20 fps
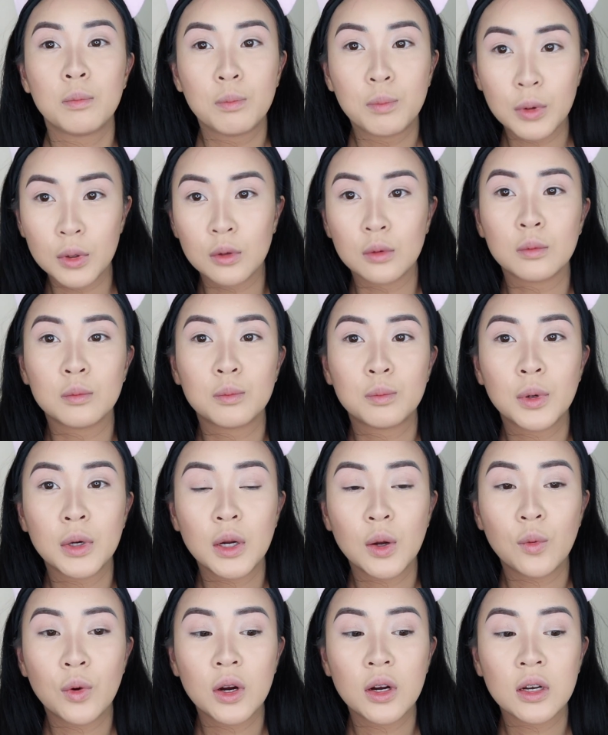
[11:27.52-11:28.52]
boom, put
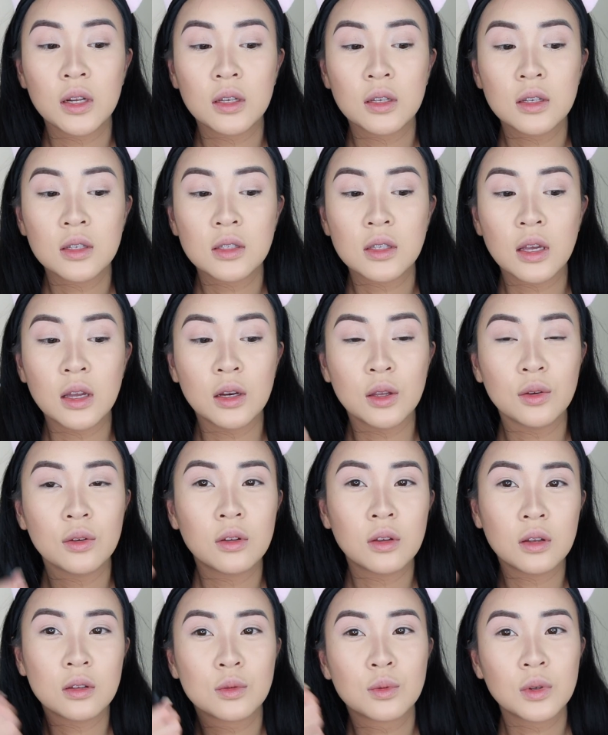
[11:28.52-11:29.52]
it where it is, and
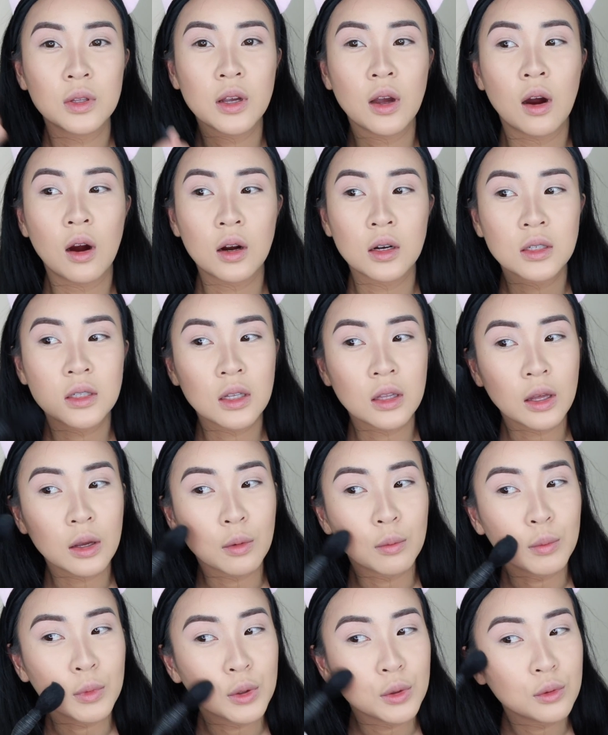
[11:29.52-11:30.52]
it's really hard to like
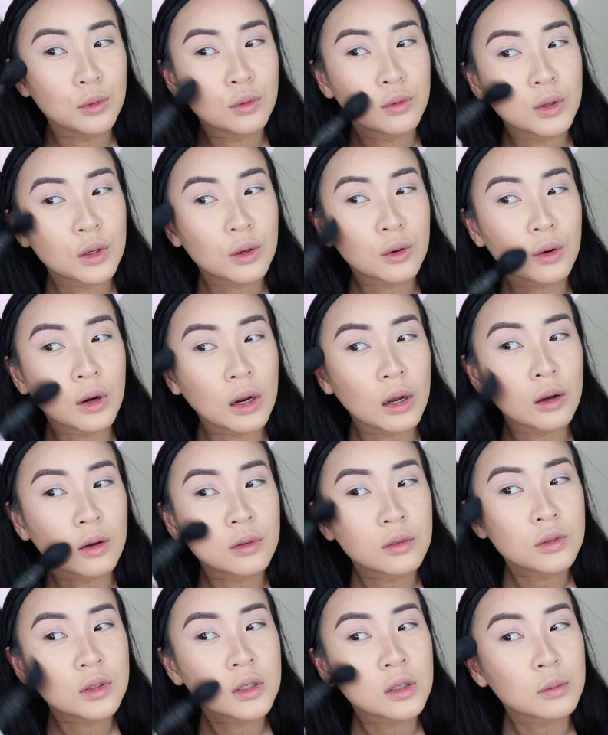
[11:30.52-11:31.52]
move it
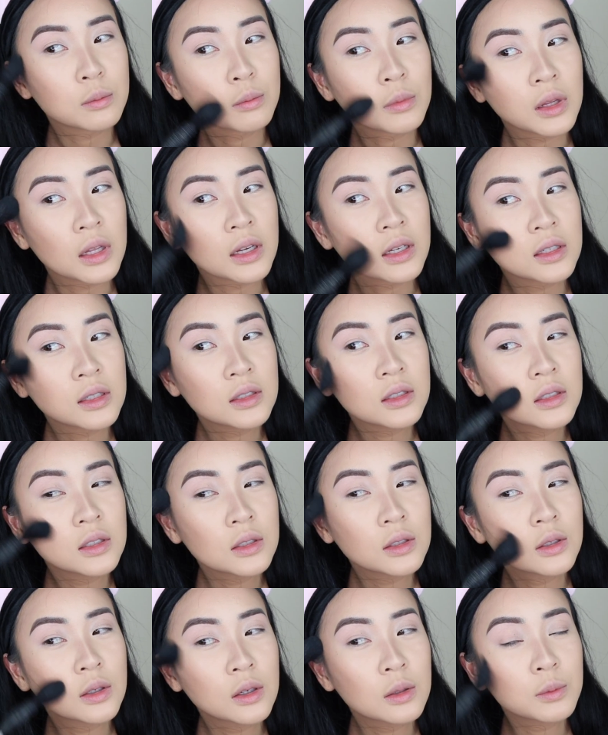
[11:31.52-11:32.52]
around and blend. Do
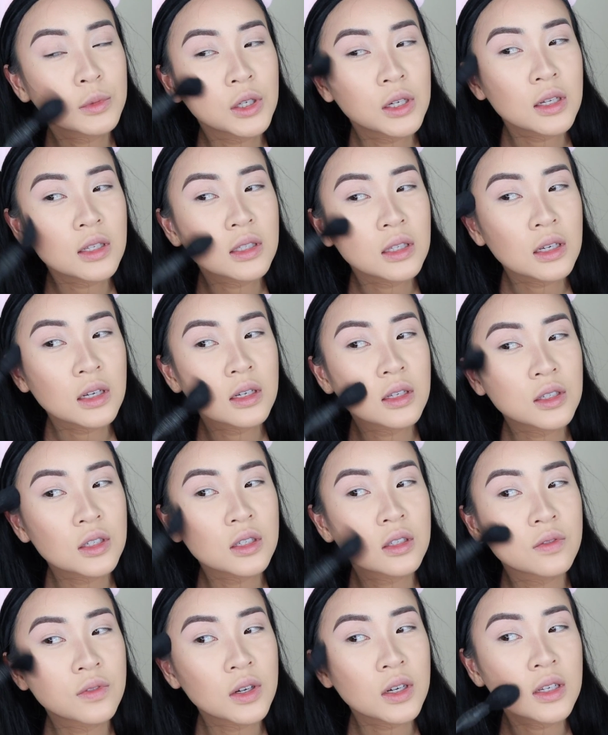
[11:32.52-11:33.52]
you know what I'm trying to say? It's
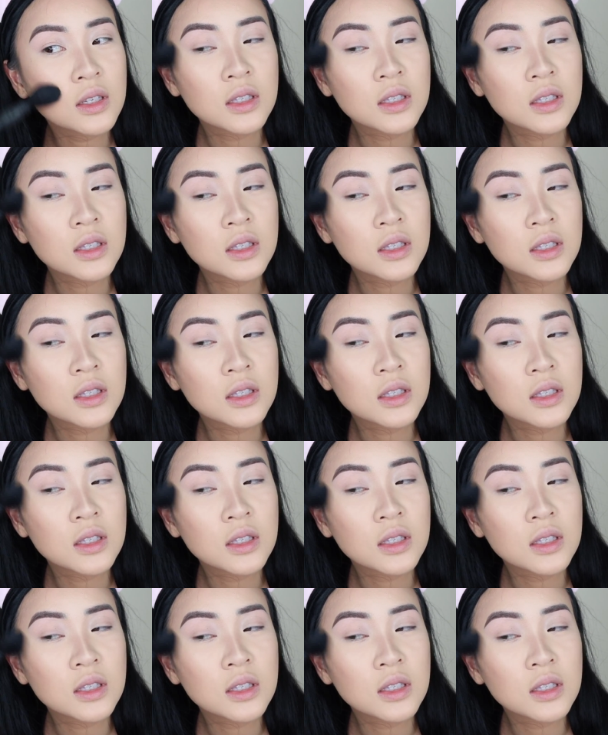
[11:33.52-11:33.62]
just very